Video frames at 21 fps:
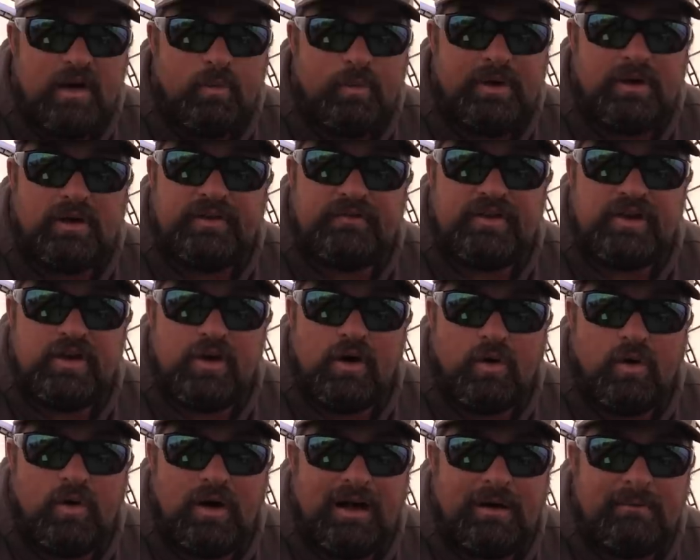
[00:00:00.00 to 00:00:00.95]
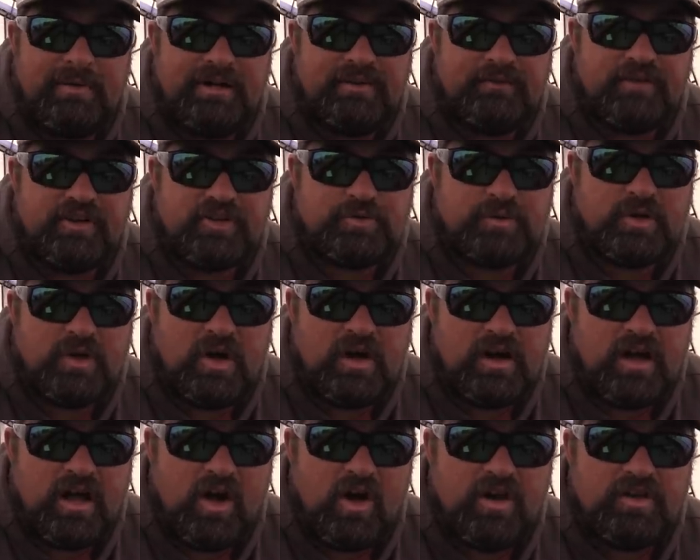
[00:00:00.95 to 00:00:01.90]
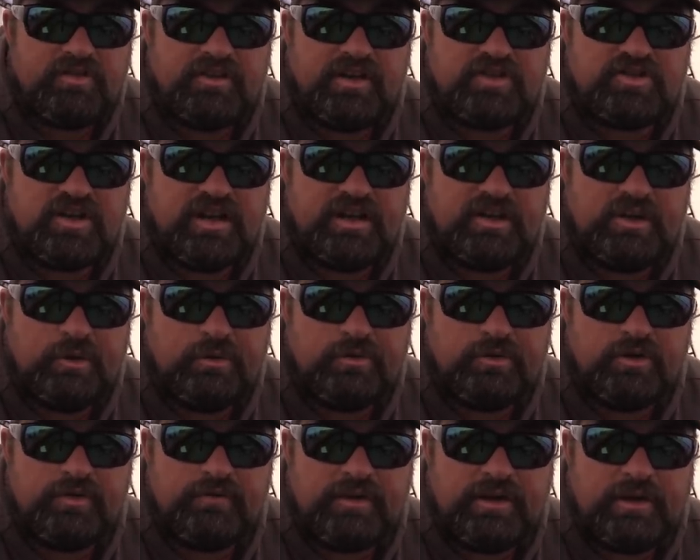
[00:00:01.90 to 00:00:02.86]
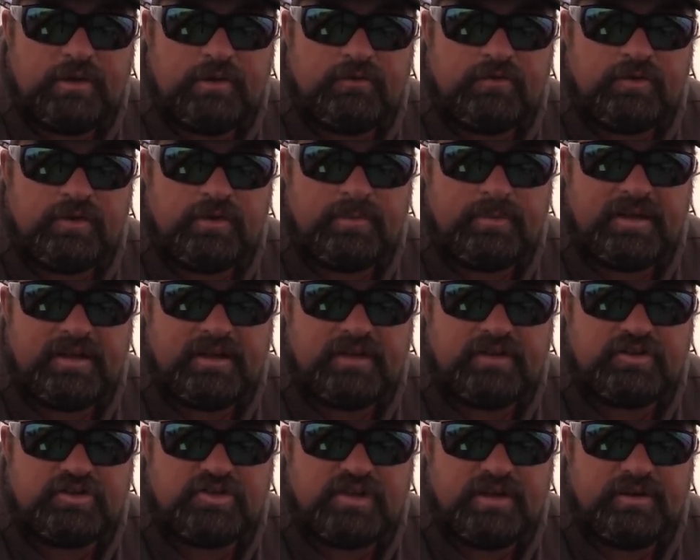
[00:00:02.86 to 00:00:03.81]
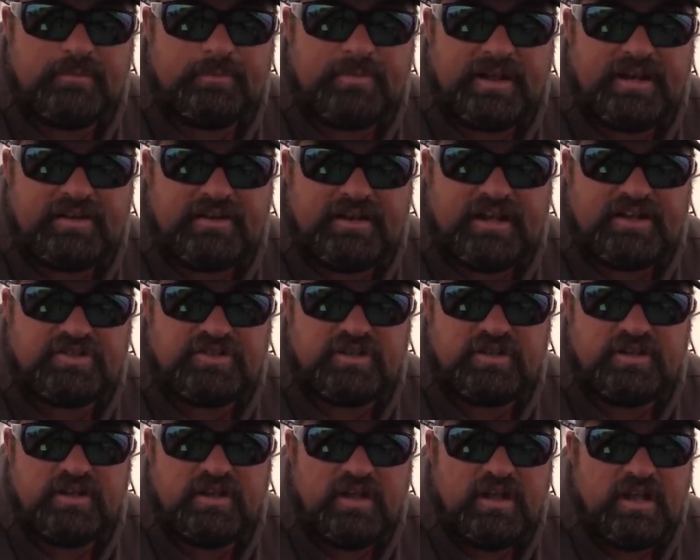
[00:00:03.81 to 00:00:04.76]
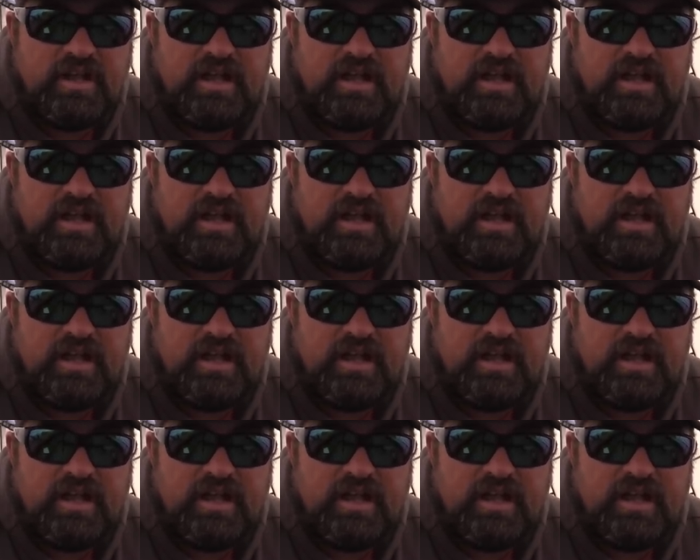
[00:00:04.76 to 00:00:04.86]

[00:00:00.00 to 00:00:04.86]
We don't even know how many fish we caught. I honestly, I tried to go through the video for a bit and try to pay attention.